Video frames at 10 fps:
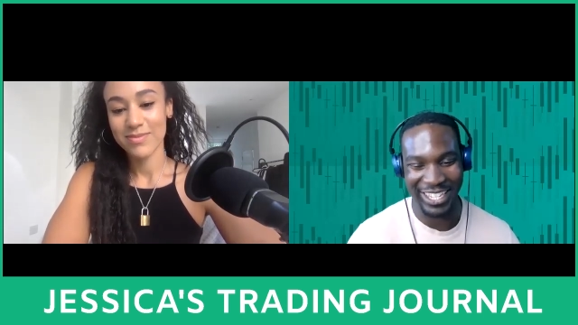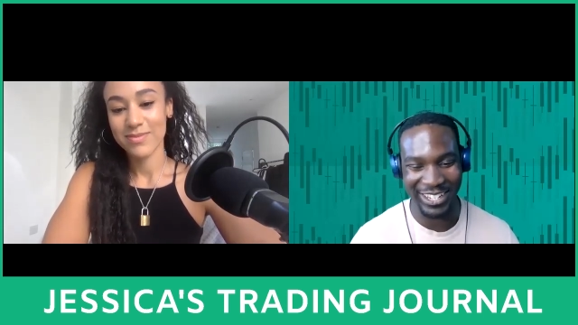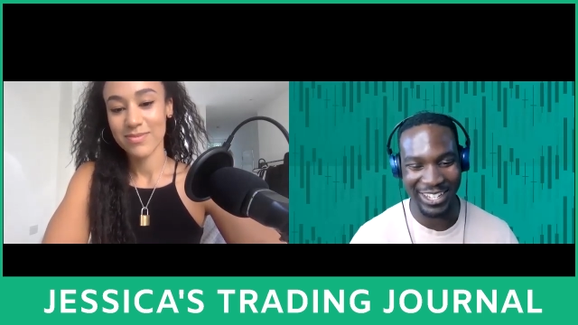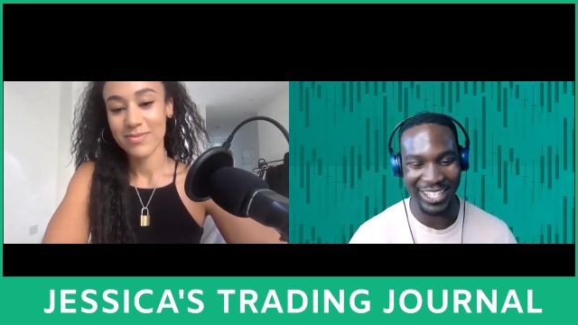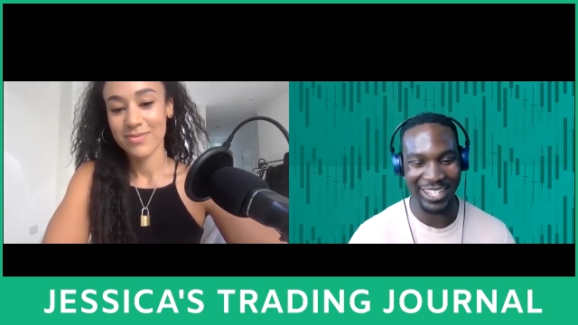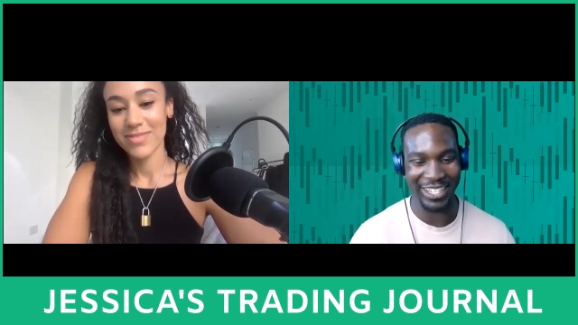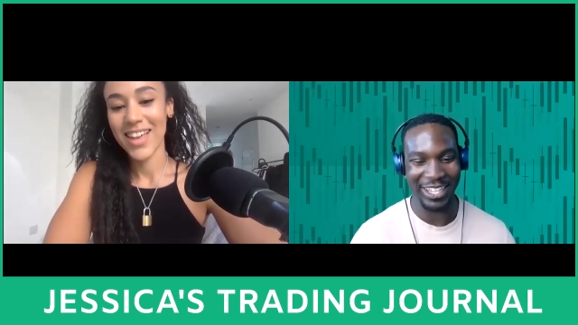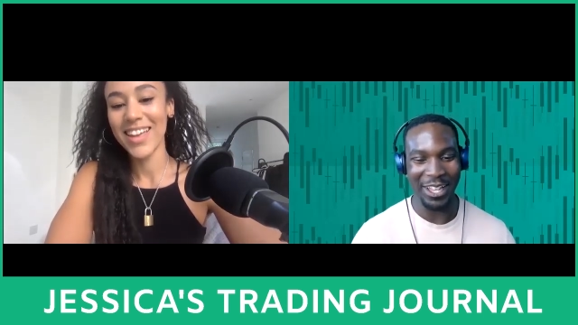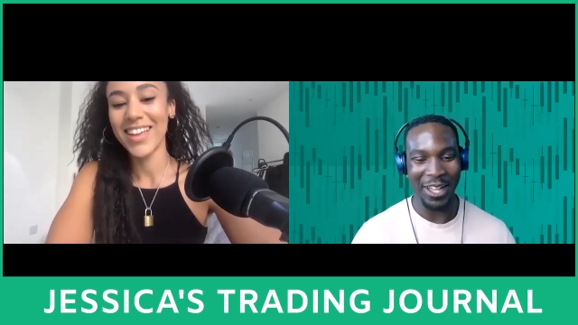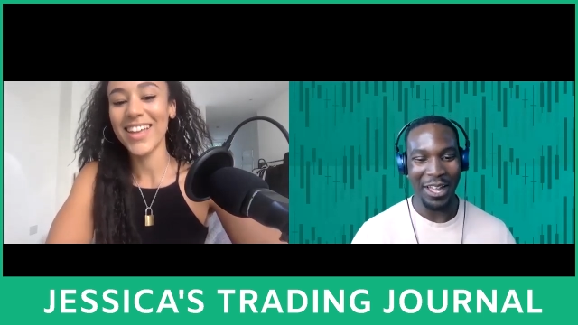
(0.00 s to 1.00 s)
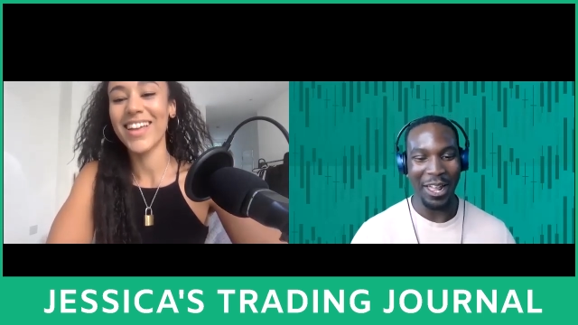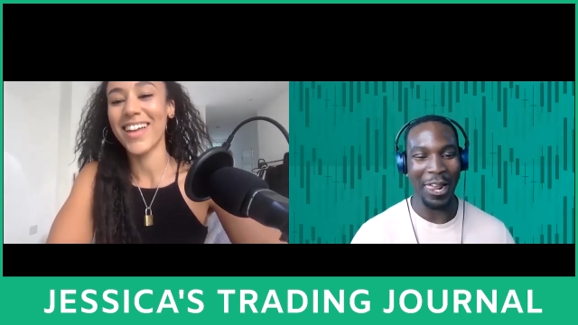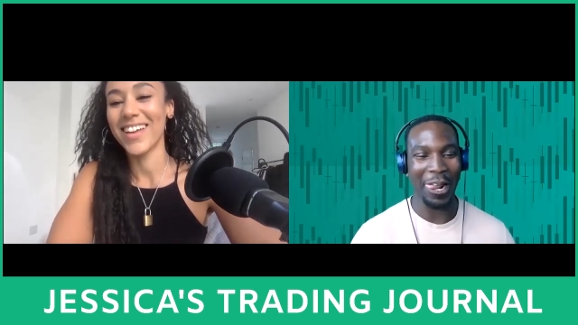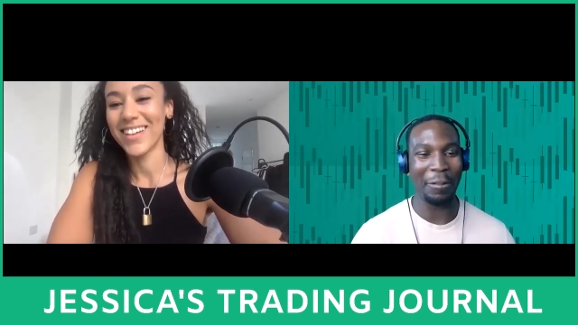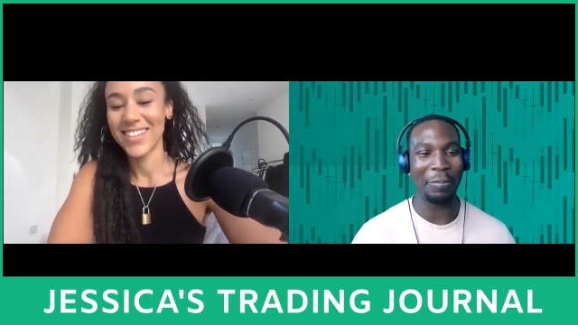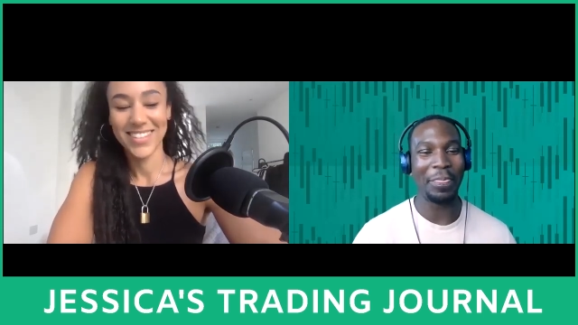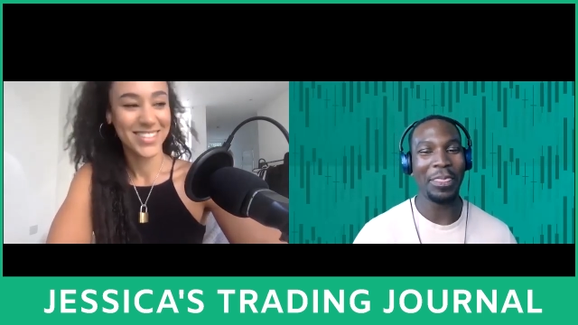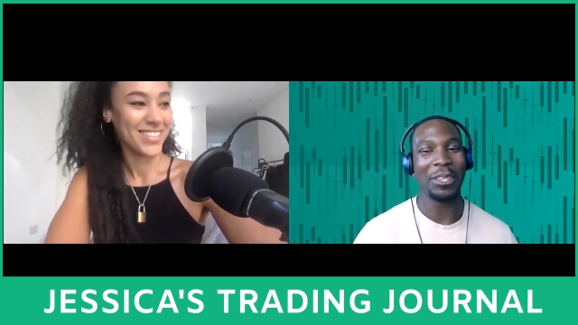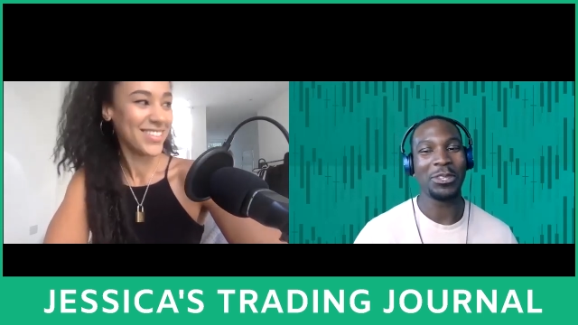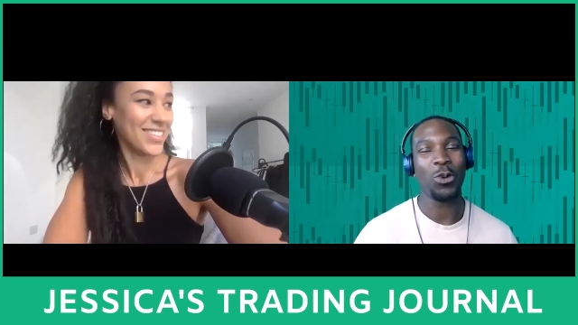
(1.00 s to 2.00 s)
Speaker 1: you're going to use. Um,
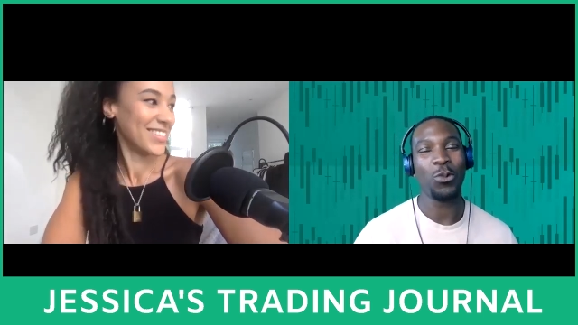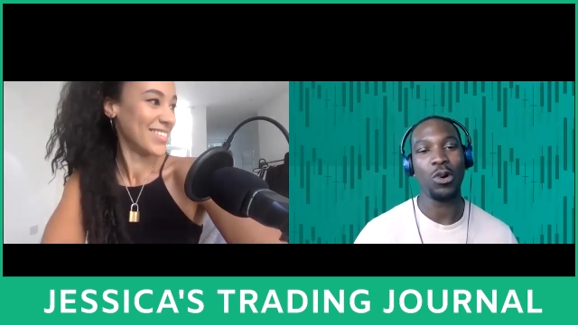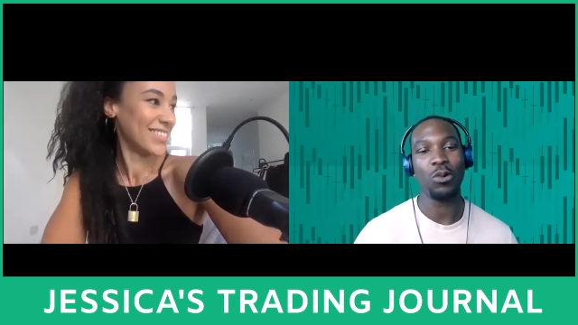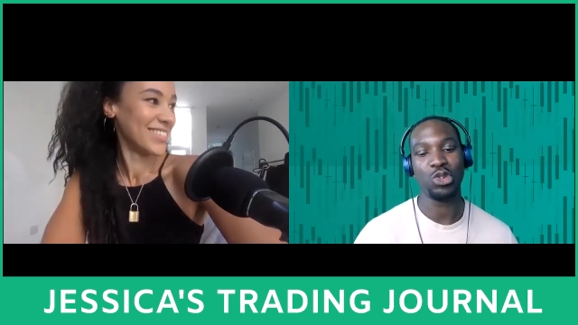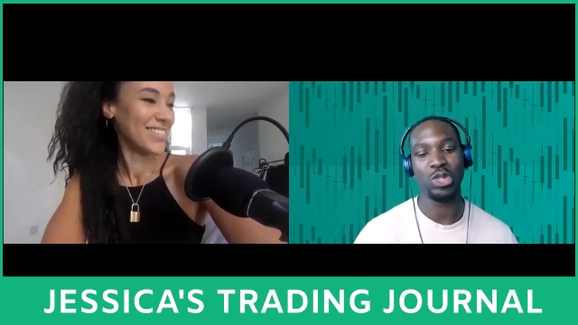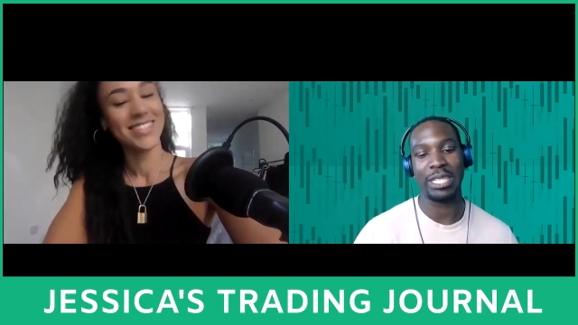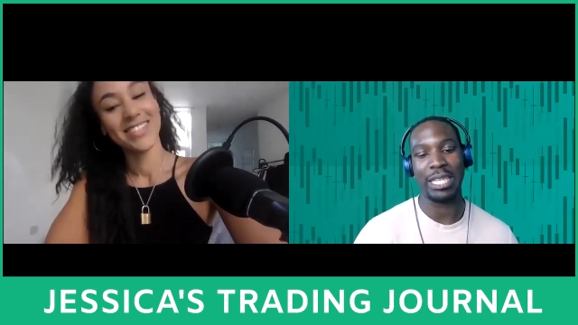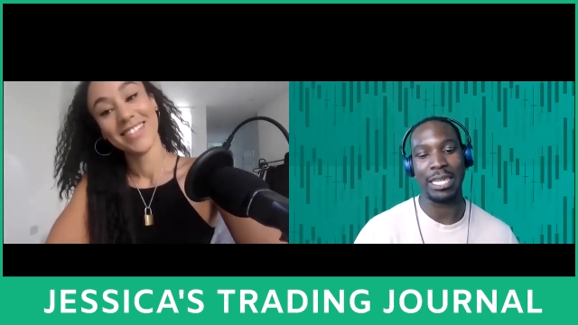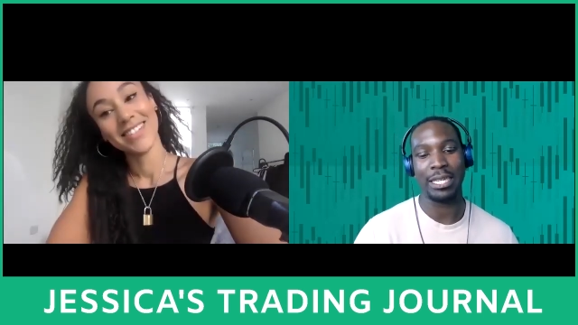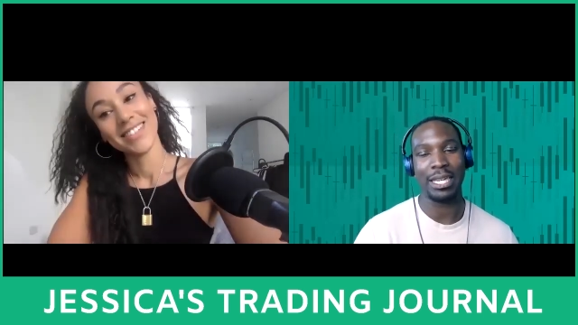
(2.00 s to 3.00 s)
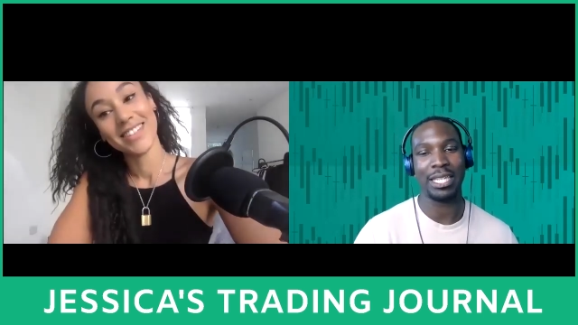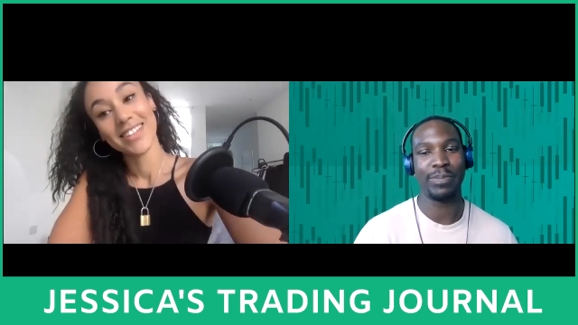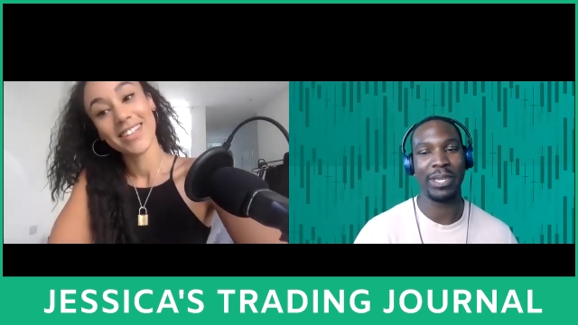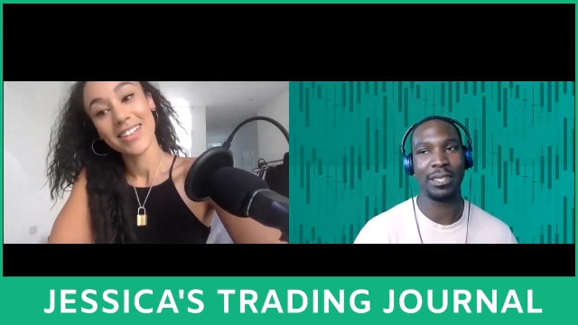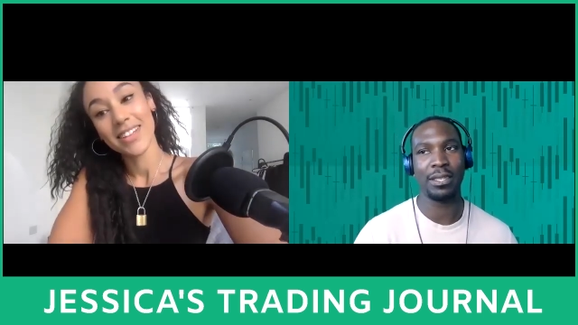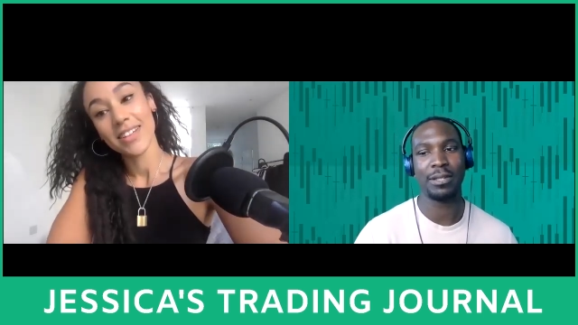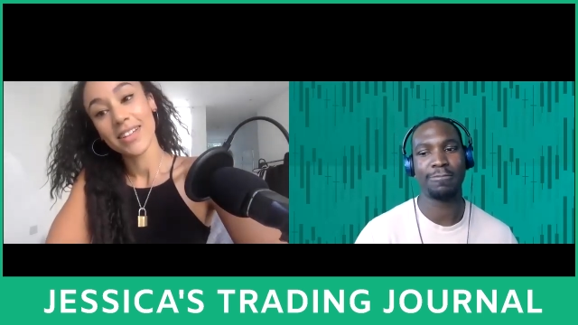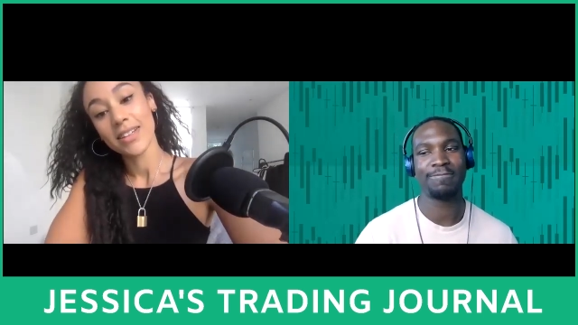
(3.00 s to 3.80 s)
so, what would you say has been